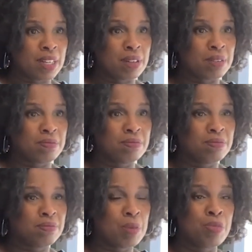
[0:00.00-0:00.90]
Um,
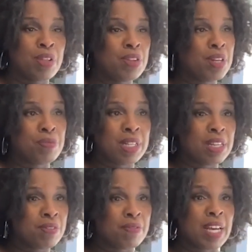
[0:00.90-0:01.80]
my brother didn't
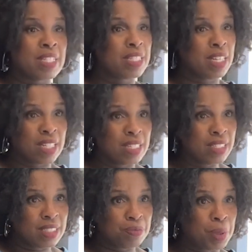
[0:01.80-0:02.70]
believe in
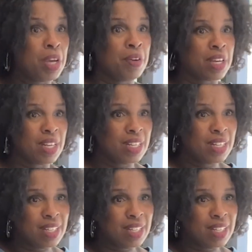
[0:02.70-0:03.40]
vaccines, period.